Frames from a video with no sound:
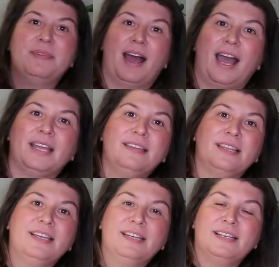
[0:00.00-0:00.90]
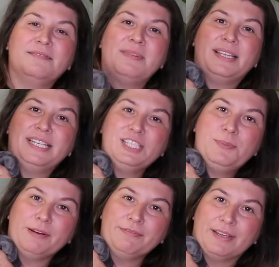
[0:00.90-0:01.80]
I think it's
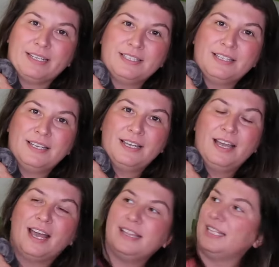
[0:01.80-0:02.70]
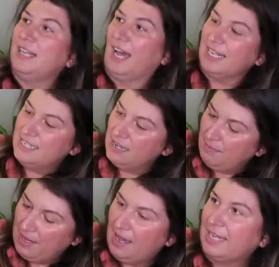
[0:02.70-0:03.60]
perfect. I think the idea
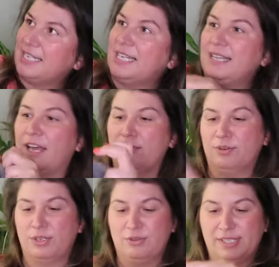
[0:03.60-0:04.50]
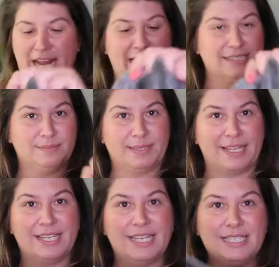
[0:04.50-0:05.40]
behind it, that you could use it as a
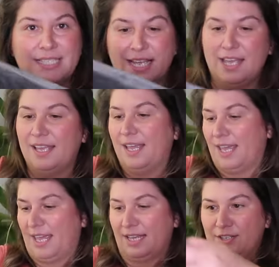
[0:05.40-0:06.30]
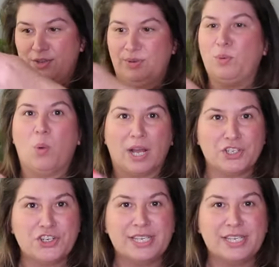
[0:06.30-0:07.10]
blanket and you could wash